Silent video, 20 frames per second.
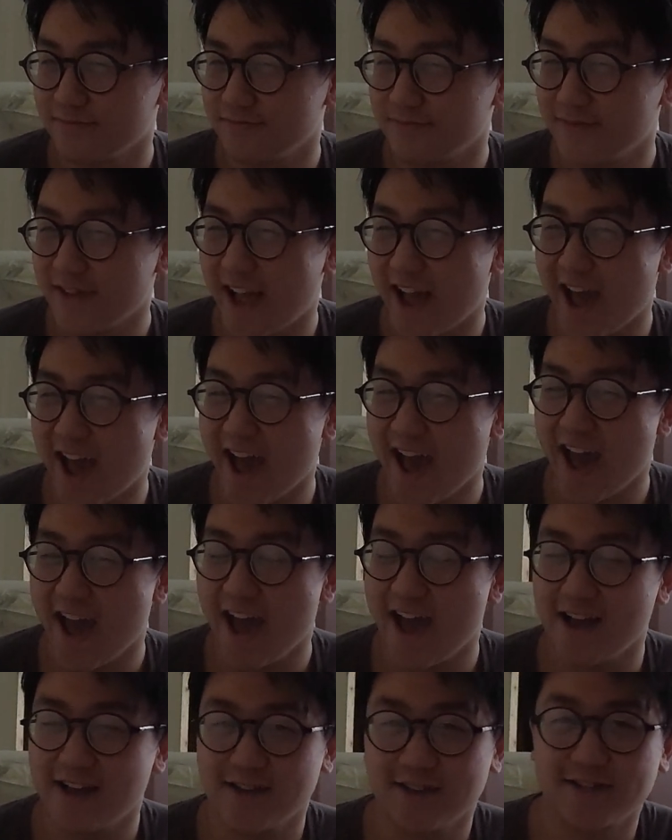
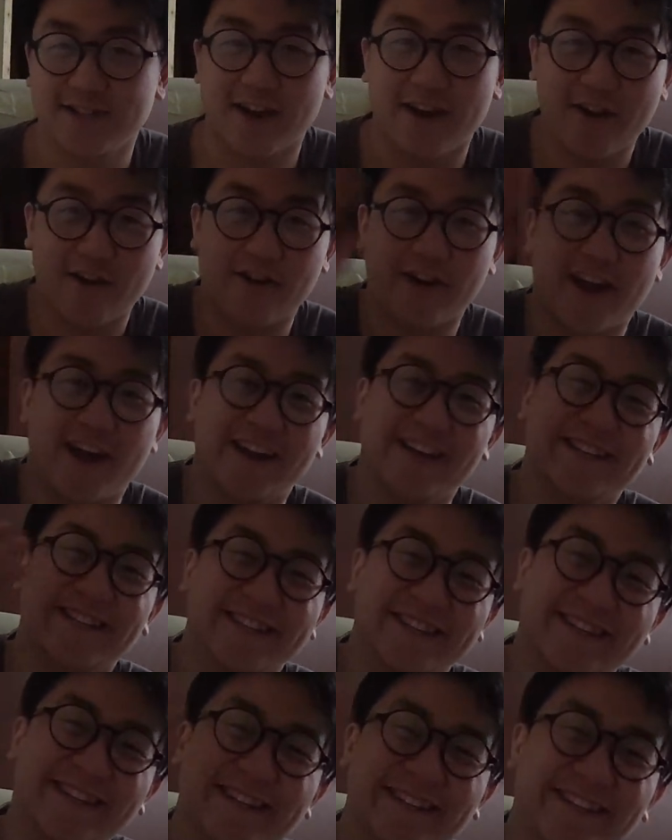Nah. Sayonara, guys.
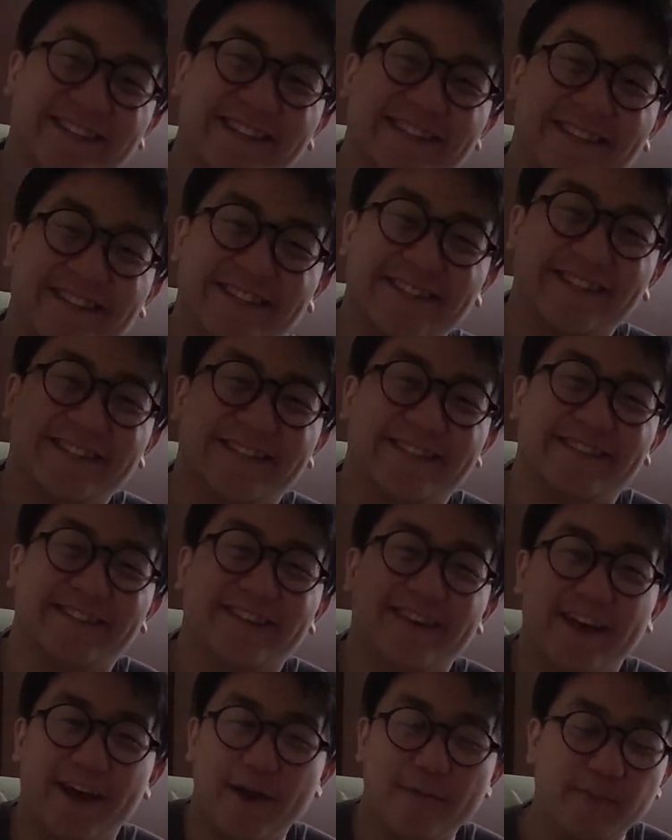
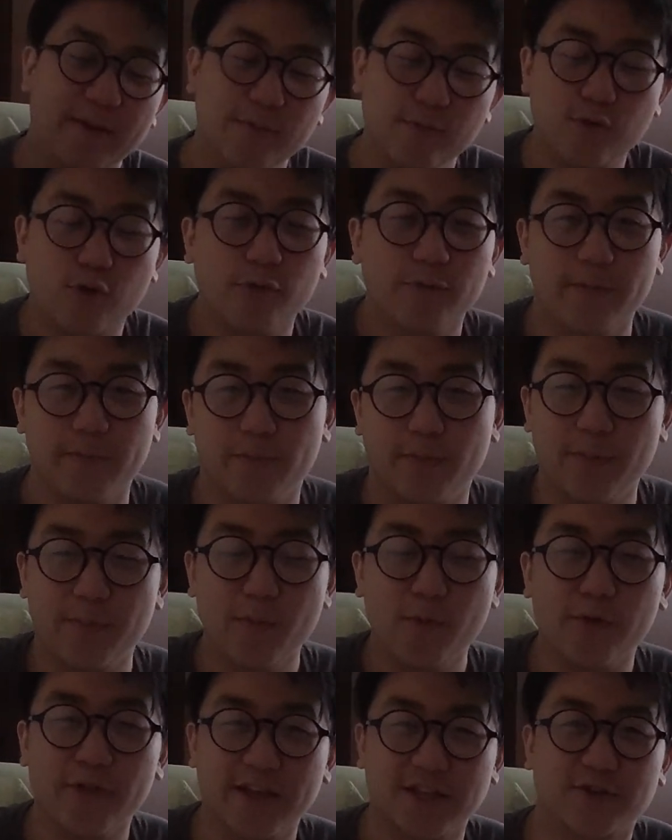People call,
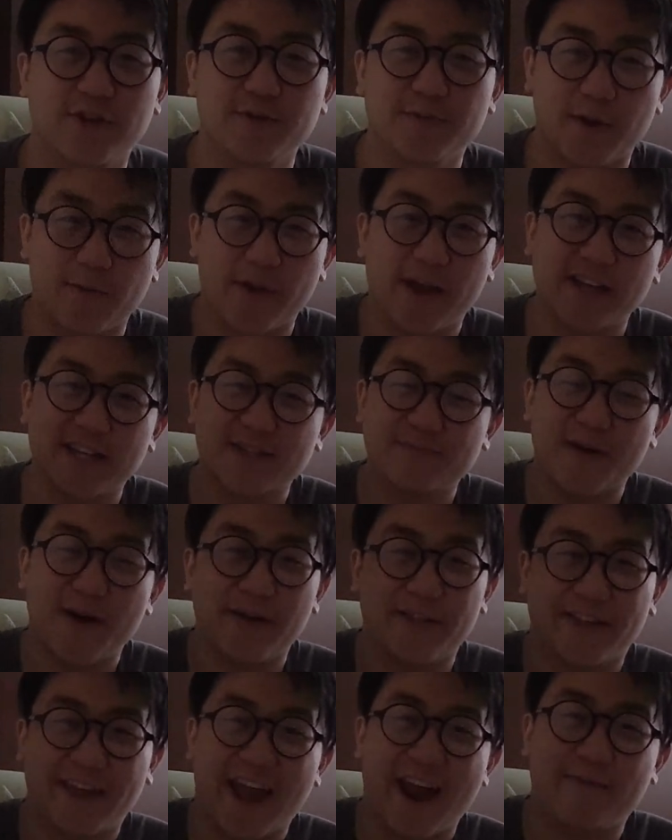people call this cringe when I smile
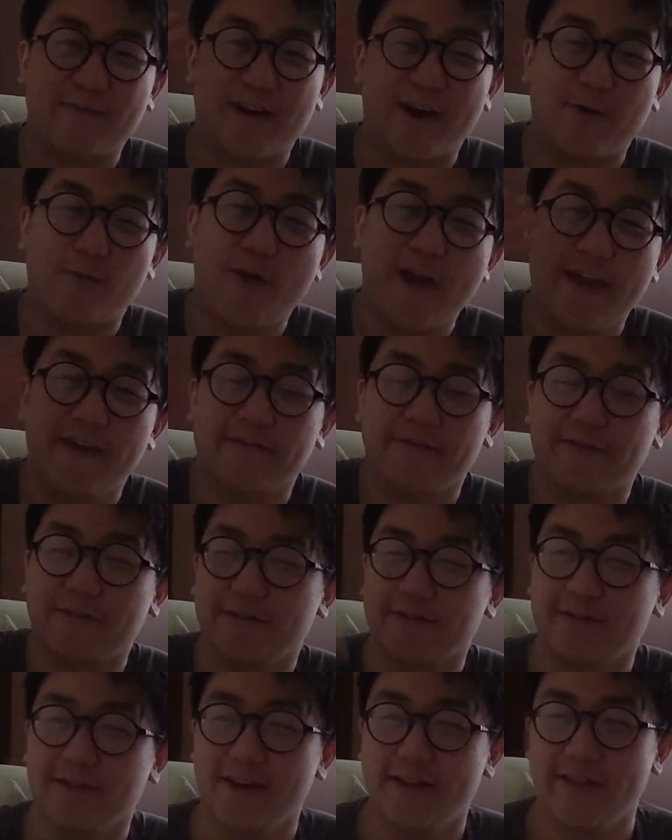at the camera and I wave.
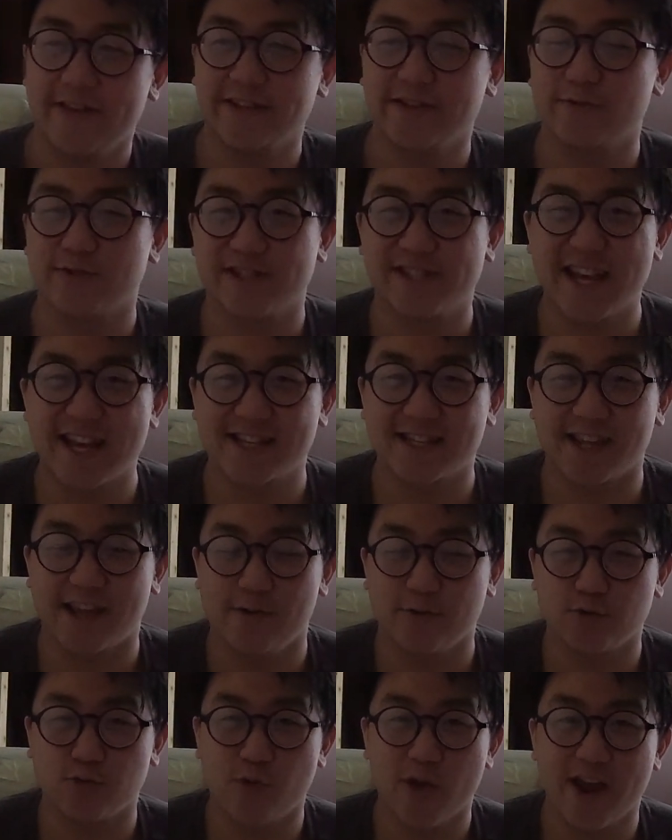They said it was zesty and
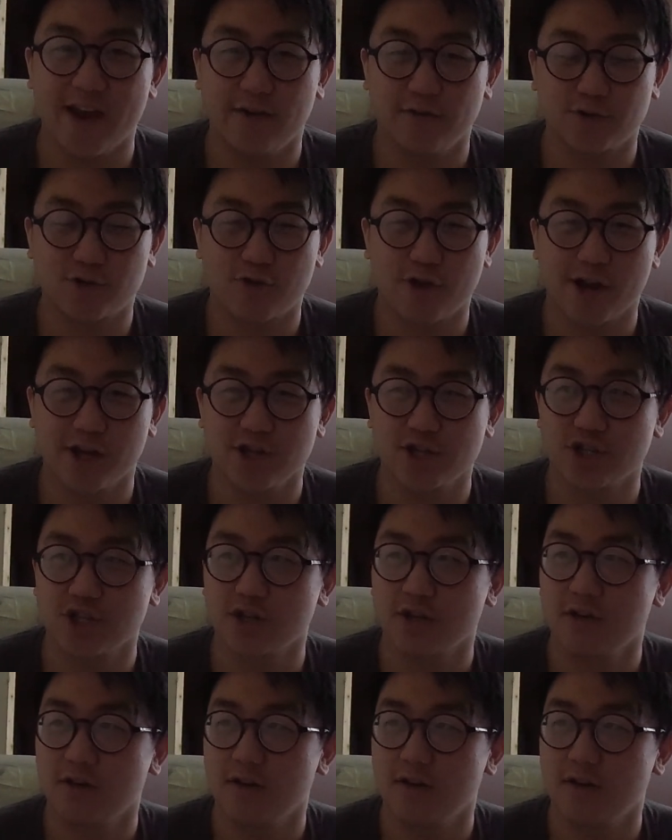it was weird and it was cringe.